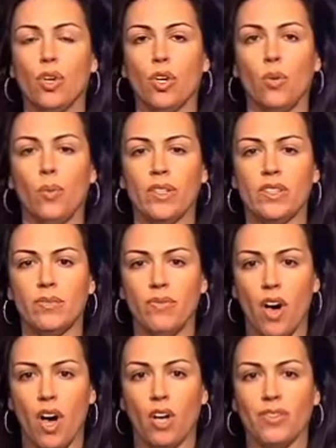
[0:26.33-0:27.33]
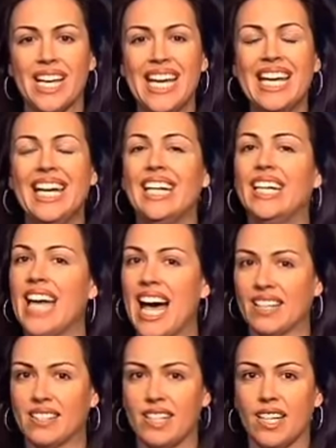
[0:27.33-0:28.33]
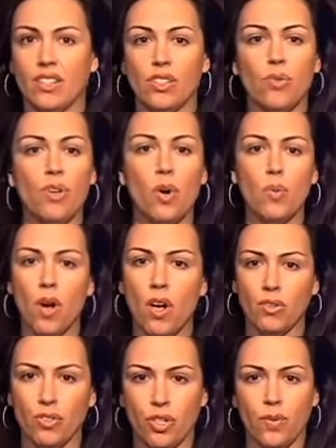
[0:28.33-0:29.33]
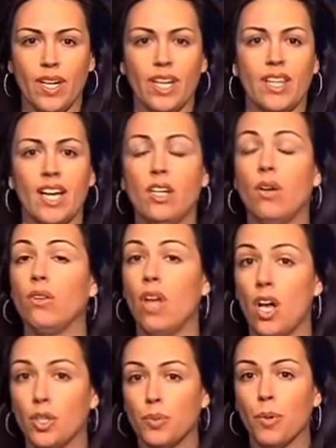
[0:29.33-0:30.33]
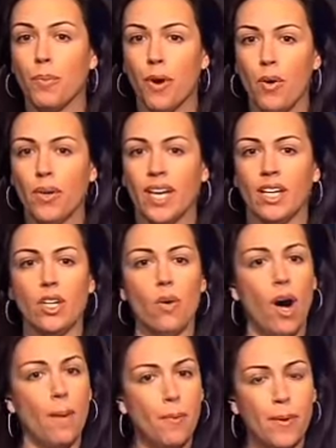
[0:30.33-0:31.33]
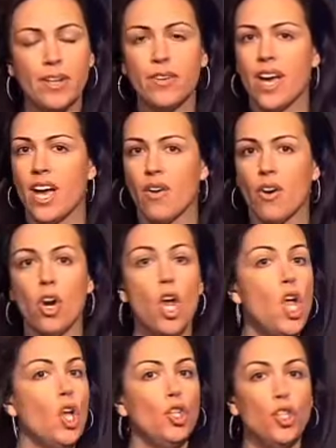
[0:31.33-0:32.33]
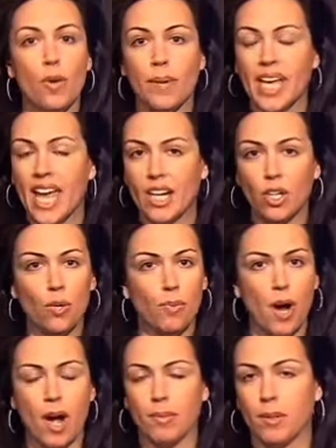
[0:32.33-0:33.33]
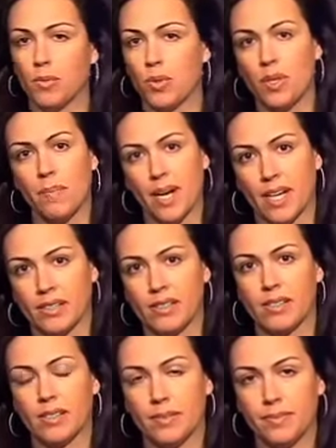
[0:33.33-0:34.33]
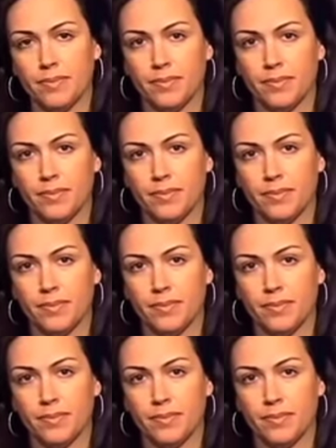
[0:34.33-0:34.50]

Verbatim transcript: girl was involved in an accident, so no wrongdoing, and that no laws were broken, no operator error, no mechanical problems with the bus.